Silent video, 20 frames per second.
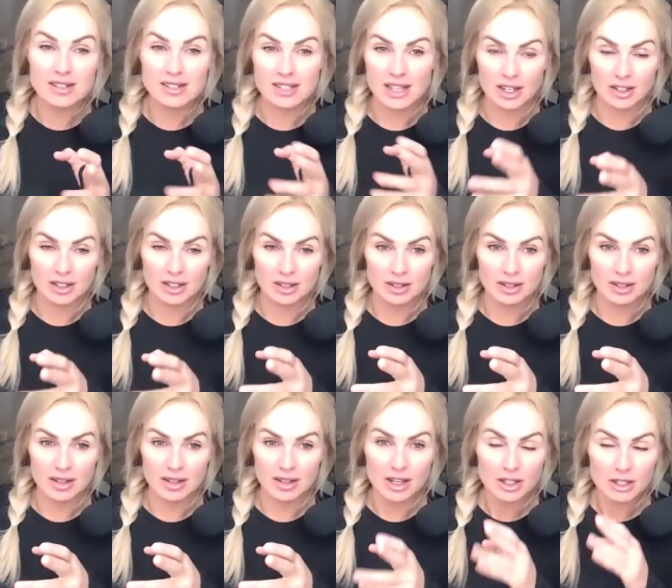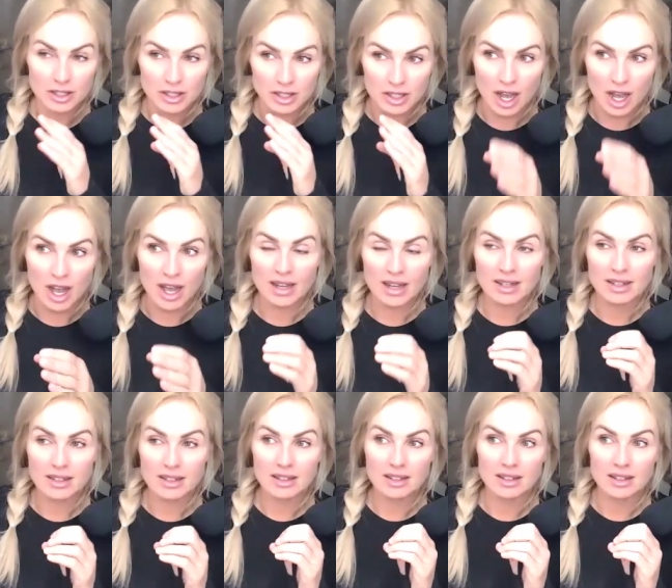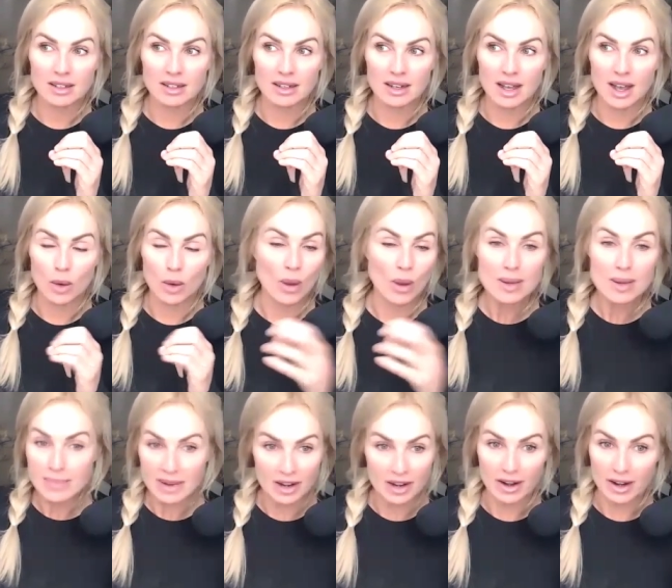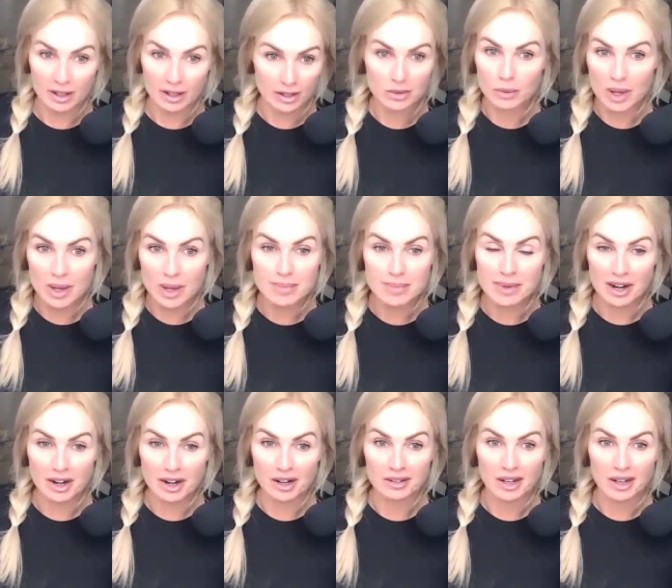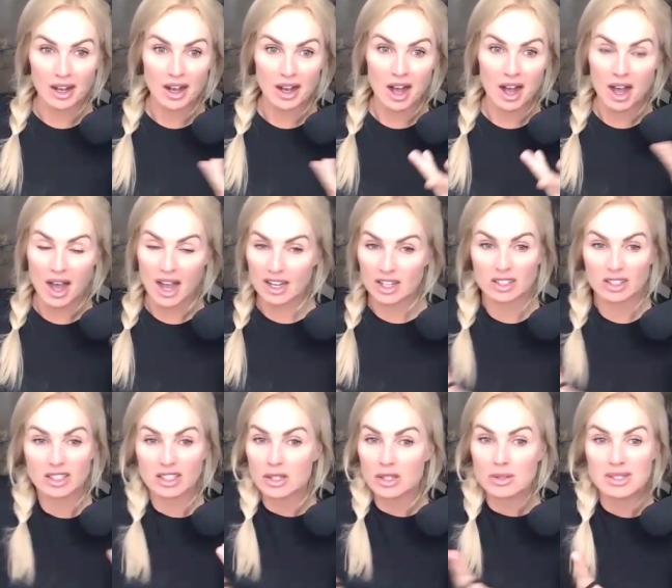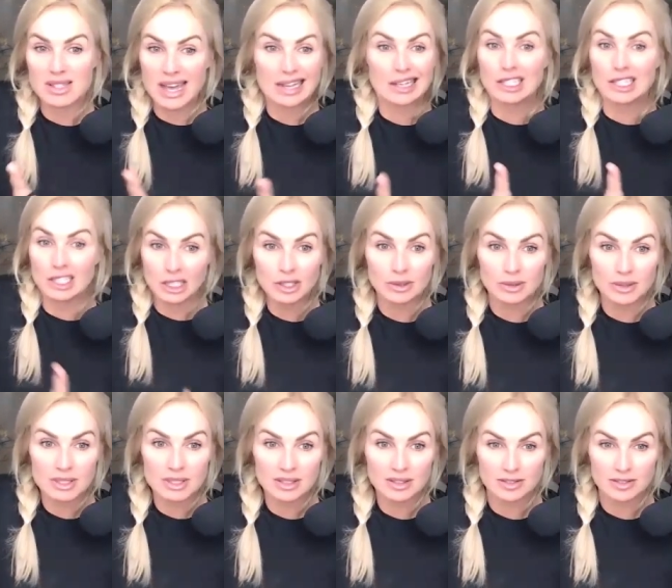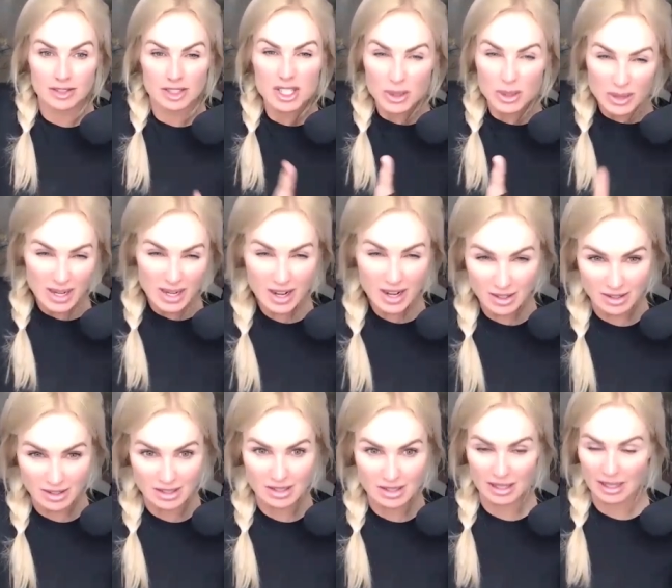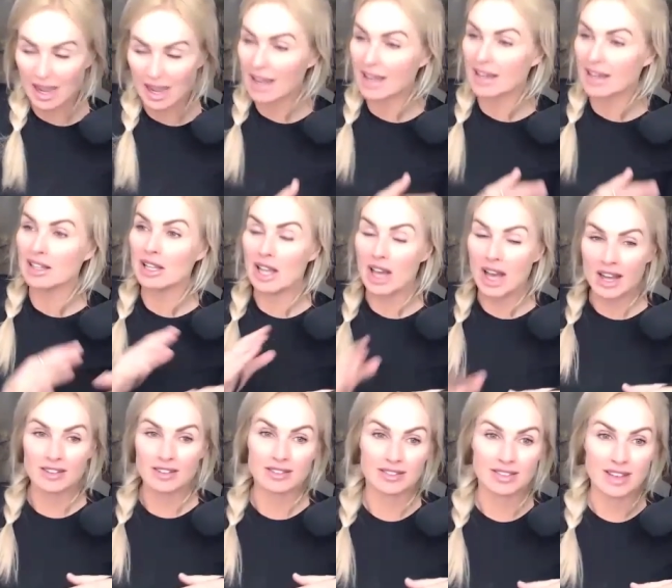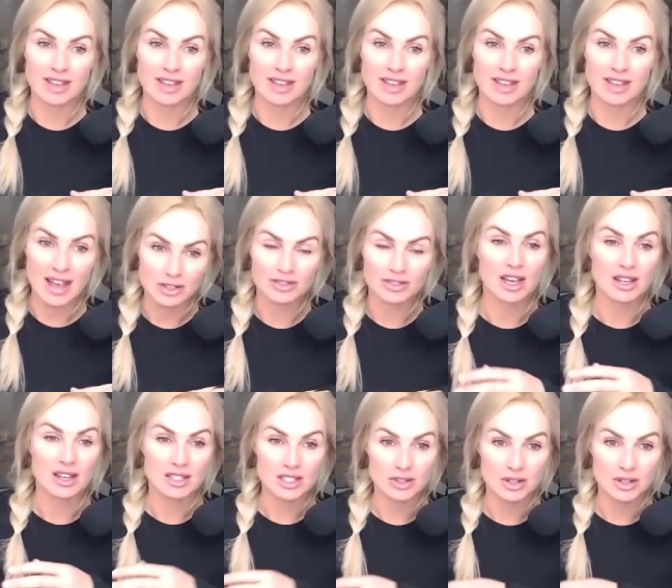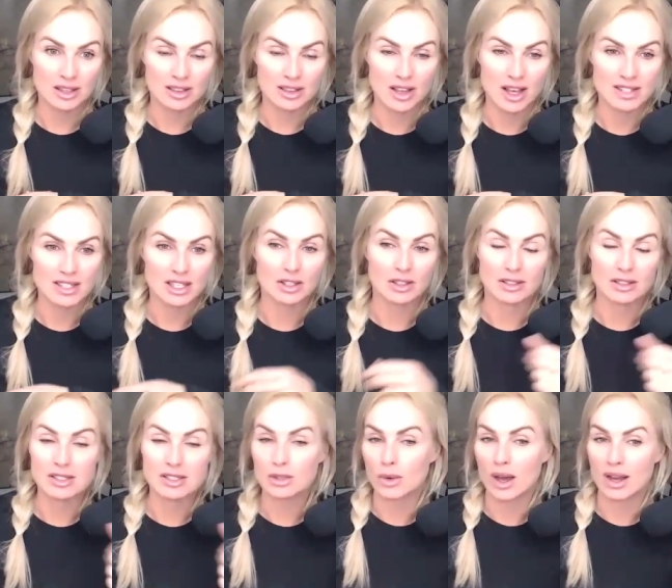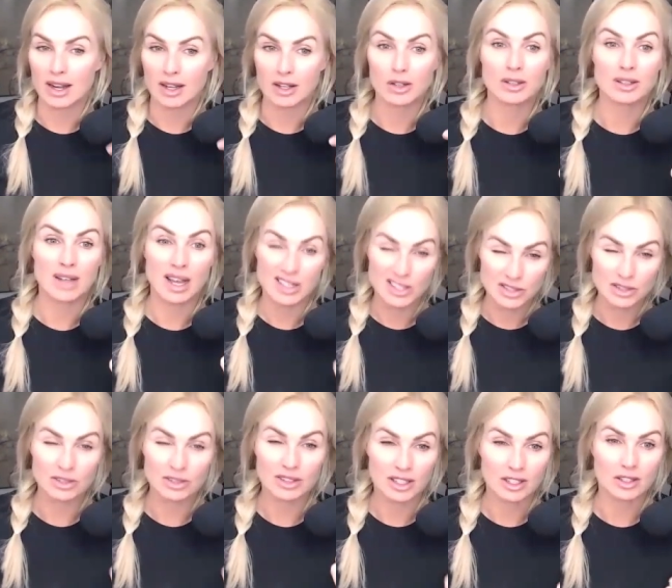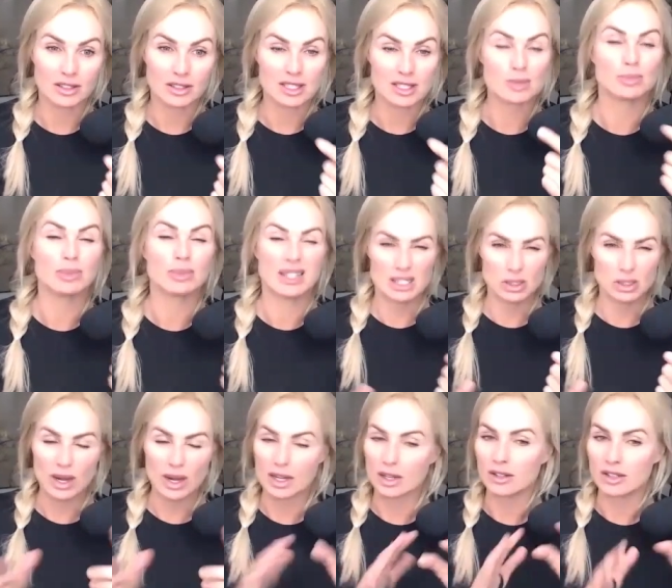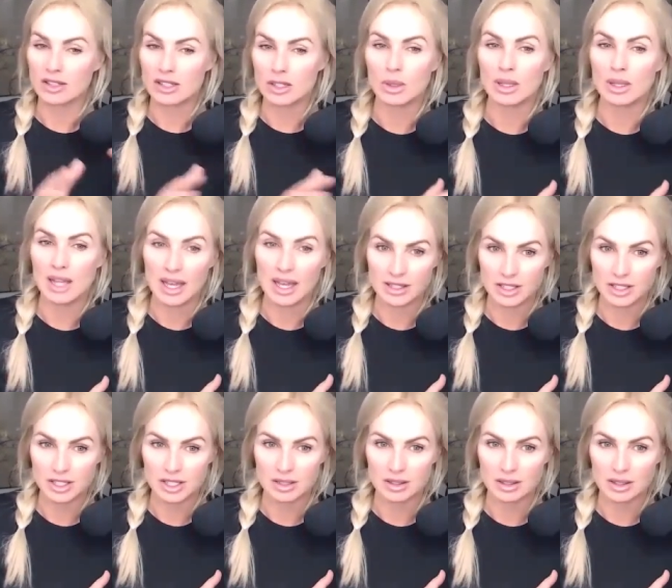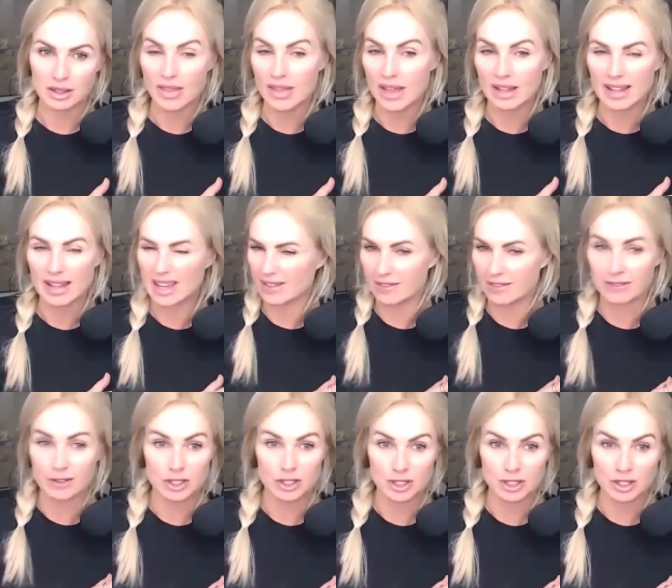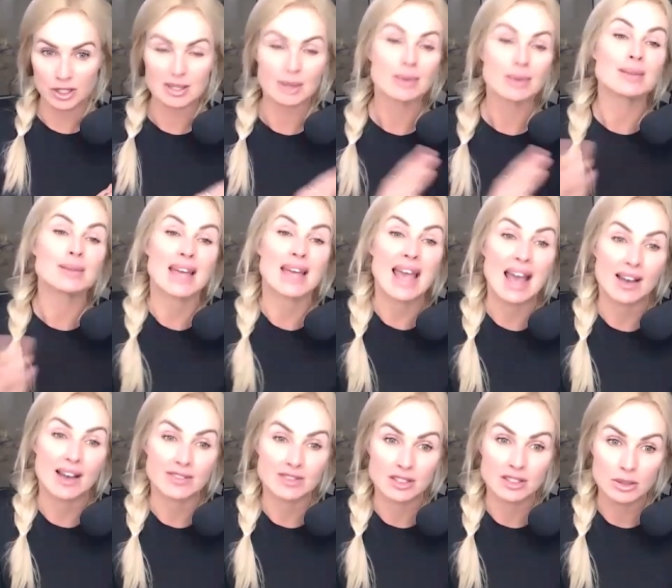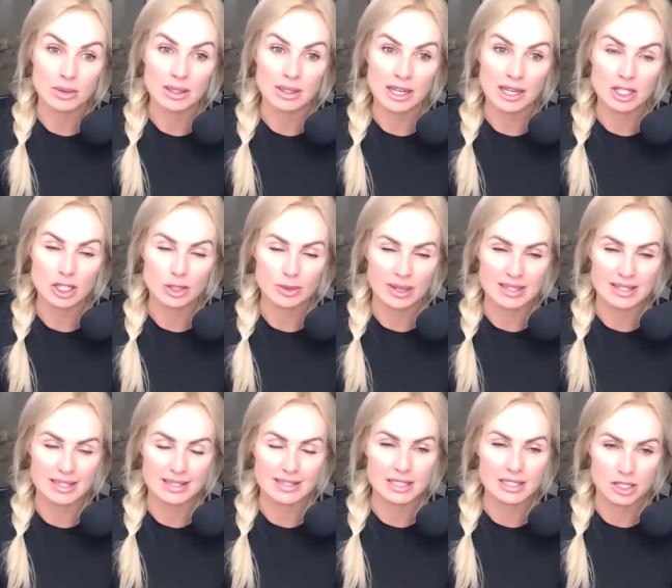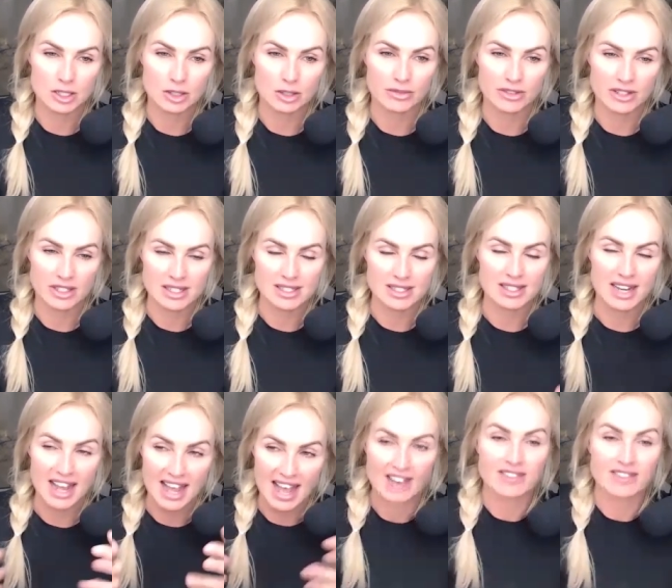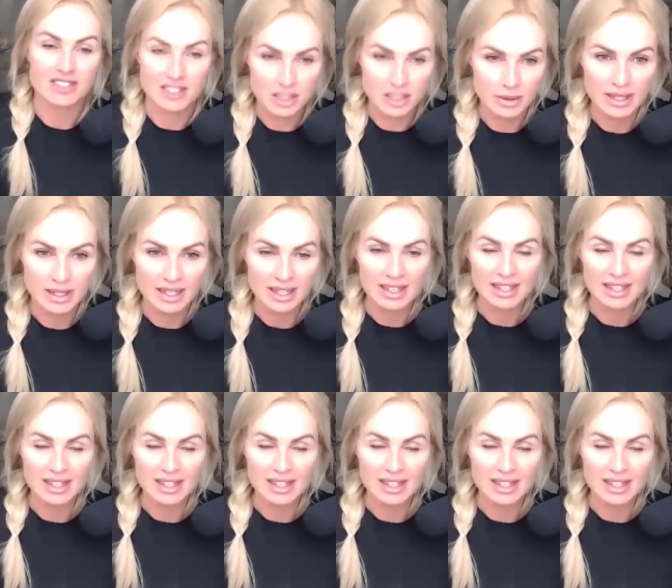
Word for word: I couldn't, I could not a weight bear. I couldn't weight bear. I couldn't use that glute for two years. Like I had a lot of atrophy, a lot of strength loss. I couldn't squat. I couldn't, I certainly couldn't split squat. I couldn't do a lunge on that leg for sure. Sometimes I have to do a lunge because I teach group fitness and I have to do it